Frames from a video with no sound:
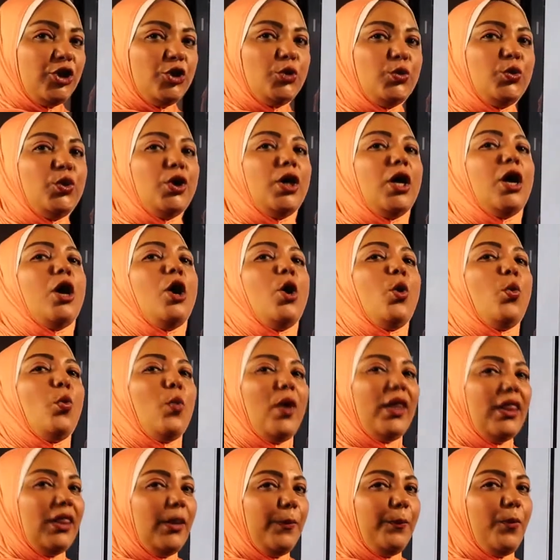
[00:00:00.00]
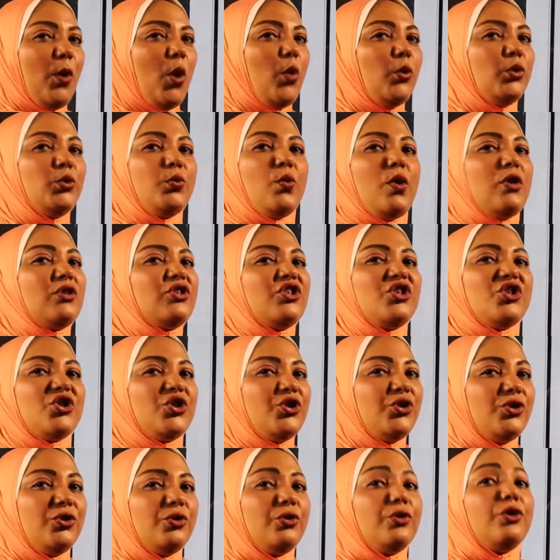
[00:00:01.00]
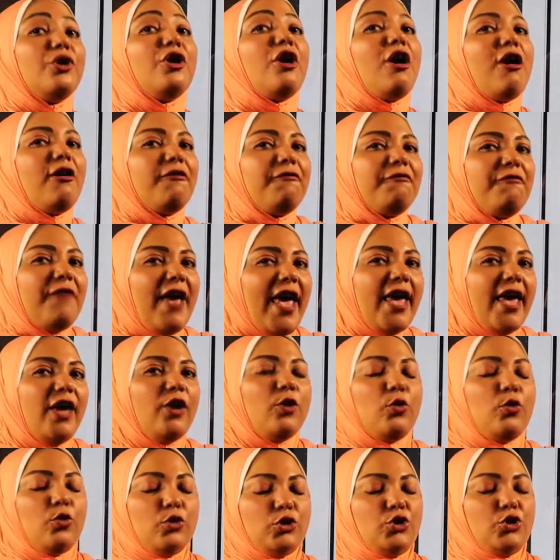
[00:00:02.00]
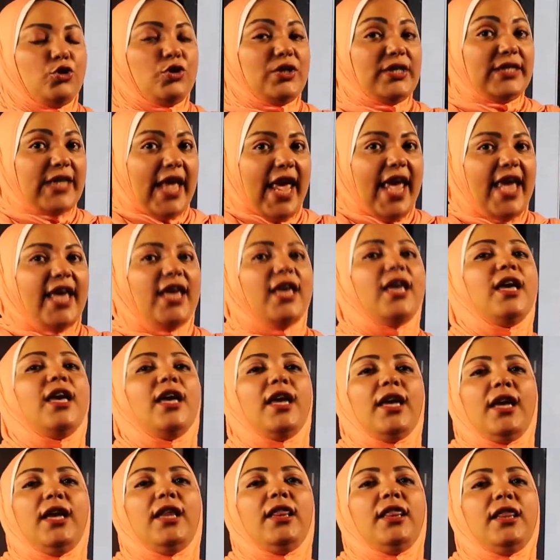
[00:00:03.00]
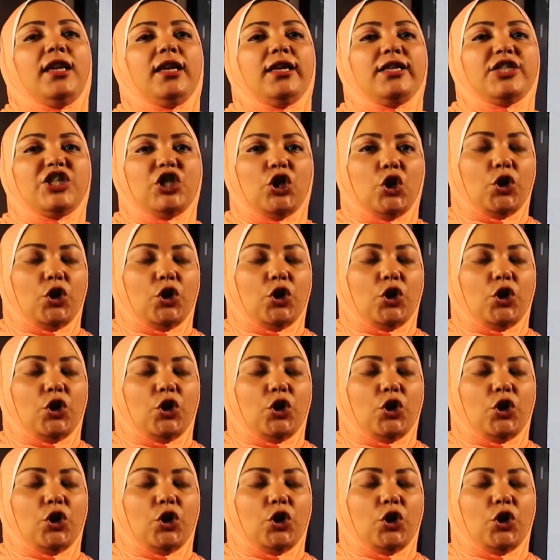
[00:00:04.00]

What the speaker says: sure what the poet wants to convey or to say in these